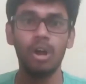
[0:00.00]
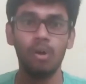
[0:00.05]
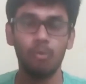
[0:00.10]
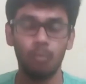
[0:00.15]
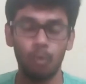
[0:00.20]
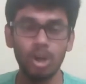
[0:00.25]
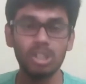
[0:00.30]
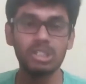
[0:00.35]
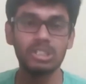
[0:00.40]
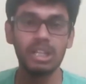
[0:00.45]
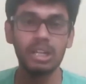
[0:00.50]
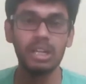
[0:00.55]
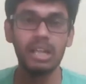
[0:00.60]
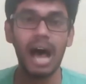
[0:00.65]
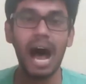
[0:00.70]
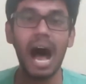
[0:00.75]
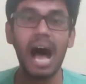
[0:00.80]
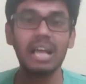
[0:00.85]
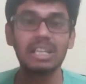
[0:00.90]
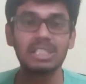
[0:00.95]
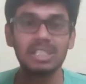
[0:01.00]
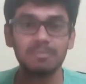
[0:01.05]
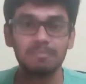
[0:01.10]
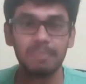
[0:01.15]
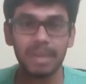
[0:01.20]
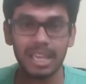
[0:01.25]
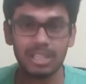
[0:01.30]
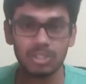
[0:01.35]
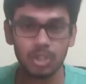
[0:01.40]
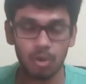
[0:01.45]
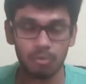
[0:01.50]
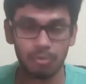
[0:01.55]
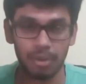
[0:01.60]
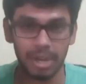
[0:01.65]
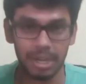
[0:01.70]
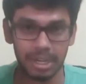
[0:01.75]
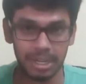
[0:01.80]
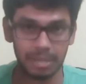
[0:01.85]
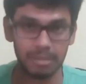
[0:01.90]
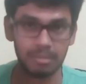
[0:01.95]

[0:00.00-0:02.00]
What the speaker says: what's the last page of it.